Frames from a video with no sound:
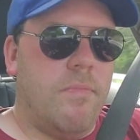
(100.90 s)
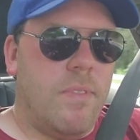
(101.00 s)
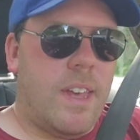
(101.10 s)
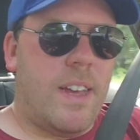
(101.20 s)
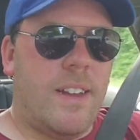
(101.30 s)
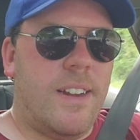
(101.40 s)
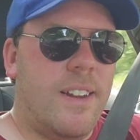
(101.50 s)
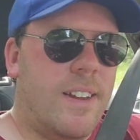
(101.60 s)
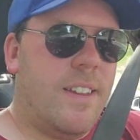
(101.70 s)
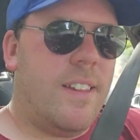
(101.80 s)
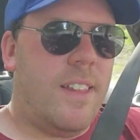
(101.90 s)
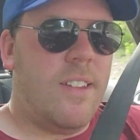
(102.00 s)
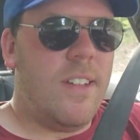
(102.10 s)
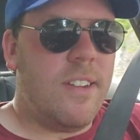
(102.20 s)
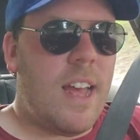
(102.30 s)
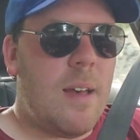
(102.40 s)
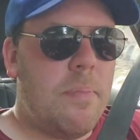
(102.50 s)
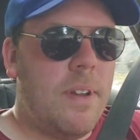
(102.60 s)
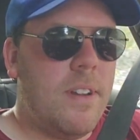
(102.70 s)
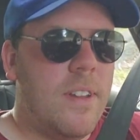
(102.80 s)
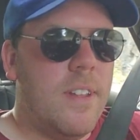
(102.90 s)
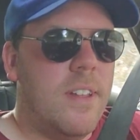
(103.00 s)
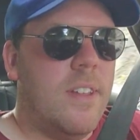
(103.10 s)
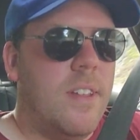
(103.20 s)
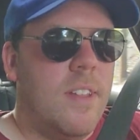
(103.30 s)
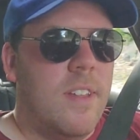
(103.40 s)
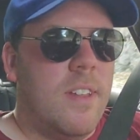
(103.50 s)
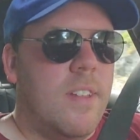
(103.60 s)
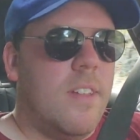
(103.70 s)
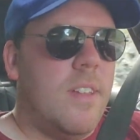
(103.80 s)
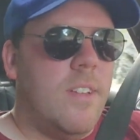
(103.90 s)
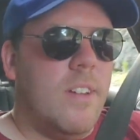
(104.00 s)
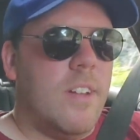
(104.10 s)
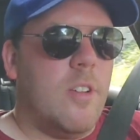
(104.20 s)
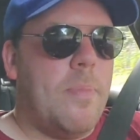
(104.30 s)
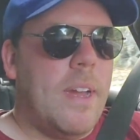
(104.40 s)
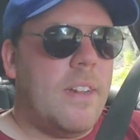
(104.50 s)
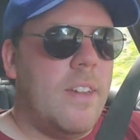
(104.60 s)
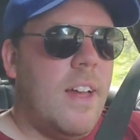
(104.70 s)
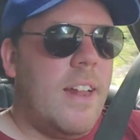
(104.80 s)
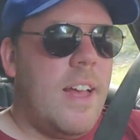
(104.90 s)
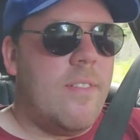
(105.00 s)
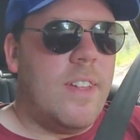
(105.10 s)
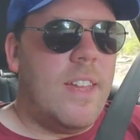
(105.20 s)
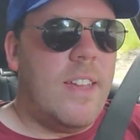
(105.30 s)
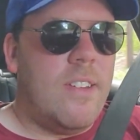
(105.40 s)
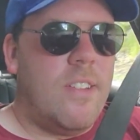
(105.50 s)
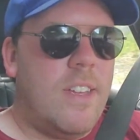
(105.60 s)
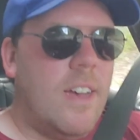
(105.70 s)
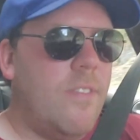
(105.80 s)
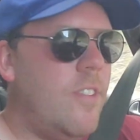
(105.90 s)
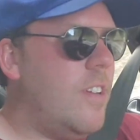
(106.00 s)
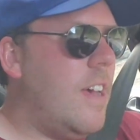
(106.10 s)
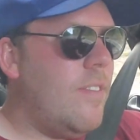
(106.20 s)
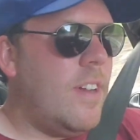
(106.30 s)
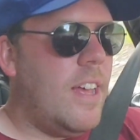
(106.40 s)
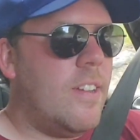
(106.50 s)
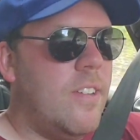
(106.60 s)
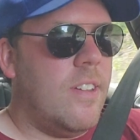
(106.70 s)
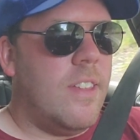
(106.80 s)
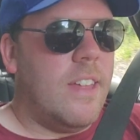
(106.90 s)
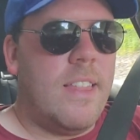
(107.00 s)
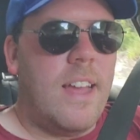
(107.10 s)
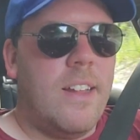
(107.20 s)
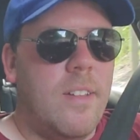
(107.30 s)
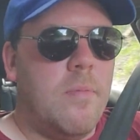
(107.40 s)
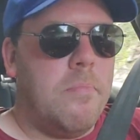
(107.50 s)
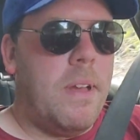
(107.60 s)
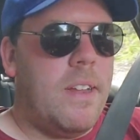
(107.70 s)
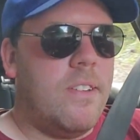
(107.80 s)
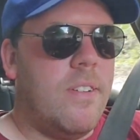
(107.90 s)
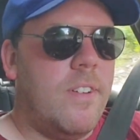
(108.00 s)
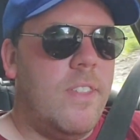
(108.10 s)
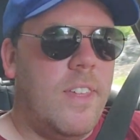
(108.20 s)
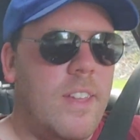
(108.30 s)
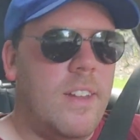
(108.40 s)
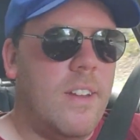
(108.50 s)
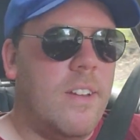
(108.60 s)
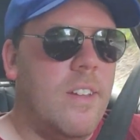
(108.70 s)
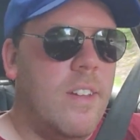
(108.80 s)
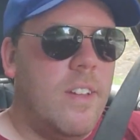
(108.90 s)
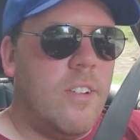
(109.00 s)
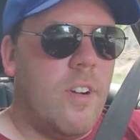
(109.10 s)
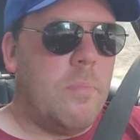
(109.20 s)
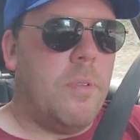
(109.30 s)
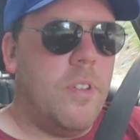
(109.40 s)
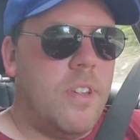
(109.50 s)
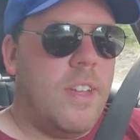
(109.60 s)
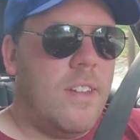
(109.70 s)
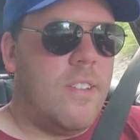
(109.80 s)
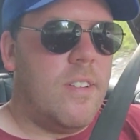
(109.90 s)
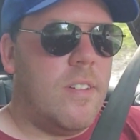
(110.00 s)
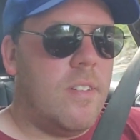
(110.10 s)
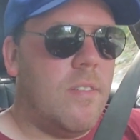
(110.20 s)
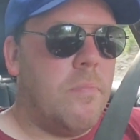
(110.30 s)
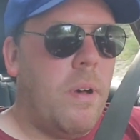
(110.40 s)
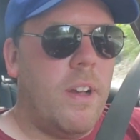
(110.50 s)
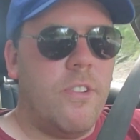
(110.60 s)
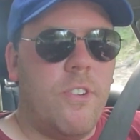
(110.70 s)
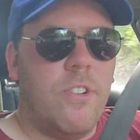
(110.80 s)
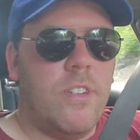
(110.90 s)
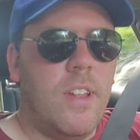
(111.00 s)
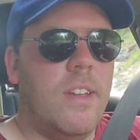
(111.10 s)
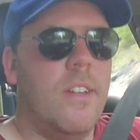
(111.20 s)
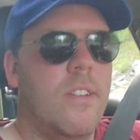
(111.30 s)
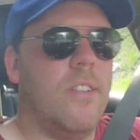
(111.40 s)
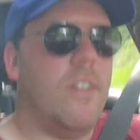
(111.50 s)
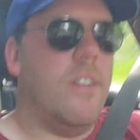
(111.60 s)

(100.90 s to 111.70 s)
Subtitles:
yeah, these things happen. You can expect to not have any AC after you have an accident like that bends everything and crumples things and punctures things.